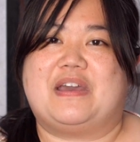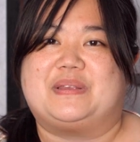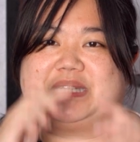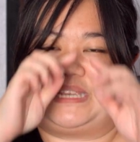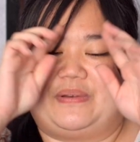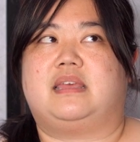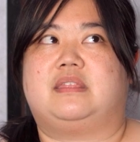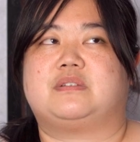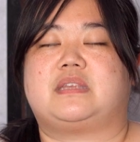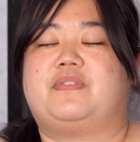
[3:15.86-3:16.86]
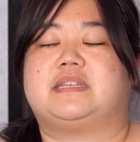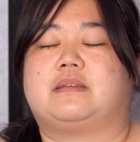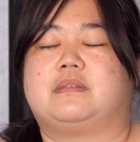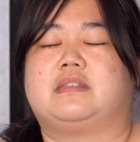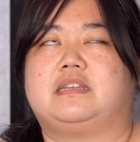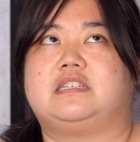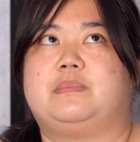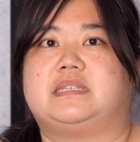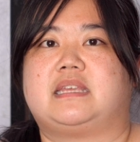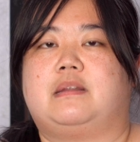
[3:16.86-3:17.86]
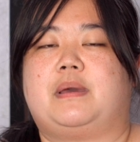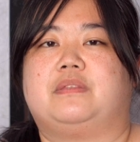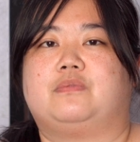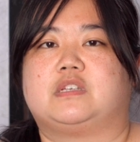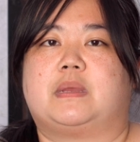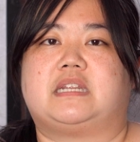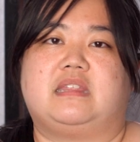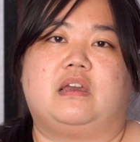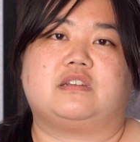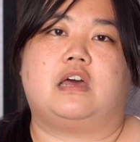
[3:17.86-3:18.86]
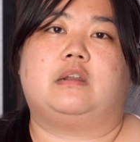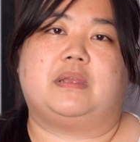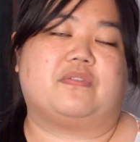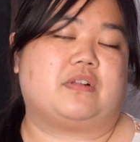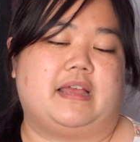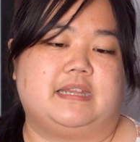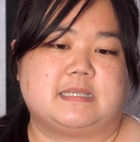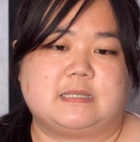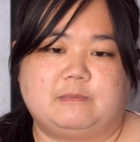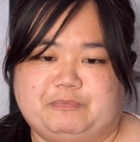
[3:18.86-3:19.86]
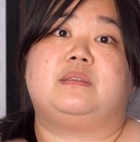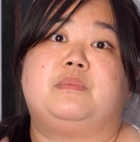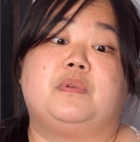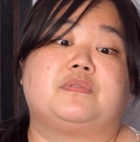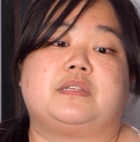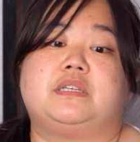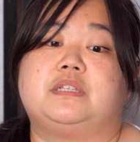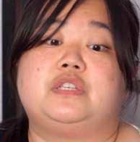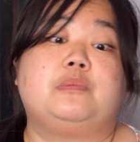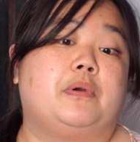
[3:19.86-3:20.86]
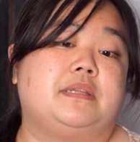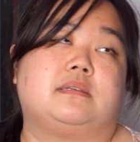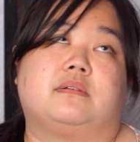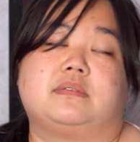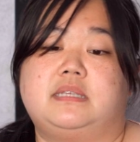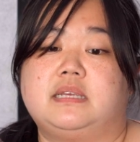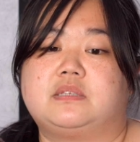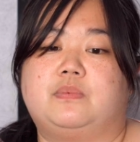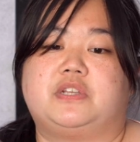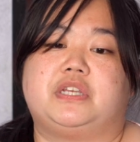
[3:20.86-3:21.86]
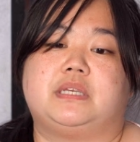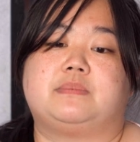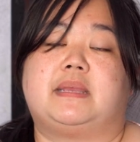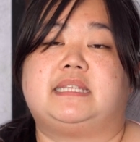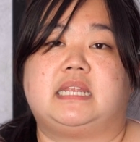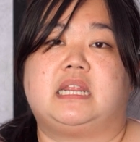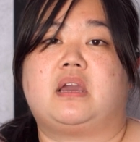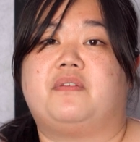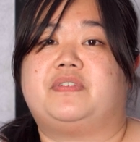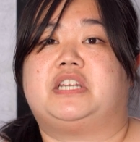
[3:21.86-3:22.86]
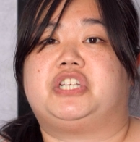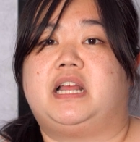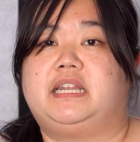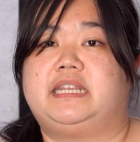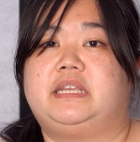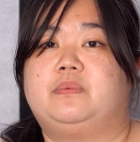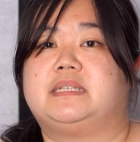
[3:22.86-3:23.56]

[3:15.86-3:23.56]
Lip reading: So there's definitely something to be said about respecting the autonomy of clients. It moves on to 2.06, which is maintaining confidentiality.